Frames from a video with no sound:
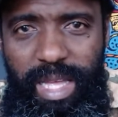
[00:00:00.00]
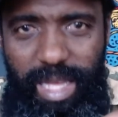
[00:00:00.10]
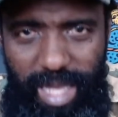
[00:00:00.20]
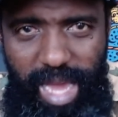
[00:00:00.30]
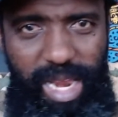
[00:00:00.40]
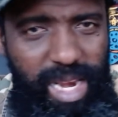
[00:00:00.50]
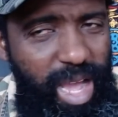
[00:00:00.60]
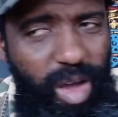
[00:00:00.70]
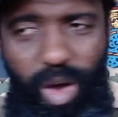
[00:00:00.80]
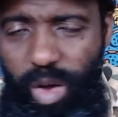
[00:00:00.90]

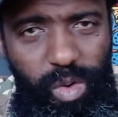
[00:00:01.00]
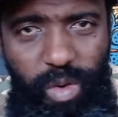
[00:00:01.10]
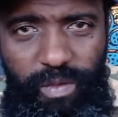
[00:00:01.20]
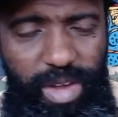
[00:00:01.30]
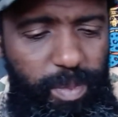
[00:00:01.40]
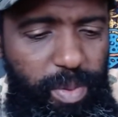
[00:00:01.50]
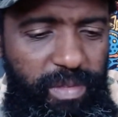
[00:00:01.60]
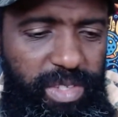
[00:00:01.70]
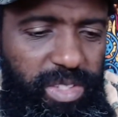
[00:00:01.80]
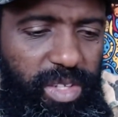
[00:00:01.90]
Canada, all over the
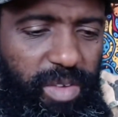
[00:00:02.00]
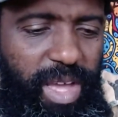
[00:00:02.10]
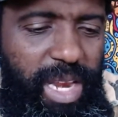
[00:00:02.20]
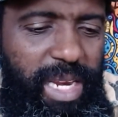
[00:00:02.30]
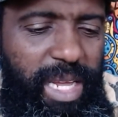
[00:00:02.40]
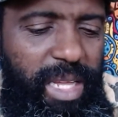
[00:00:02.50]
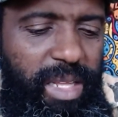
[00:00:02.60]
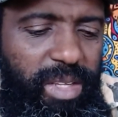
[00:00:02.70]
provinces of Canada.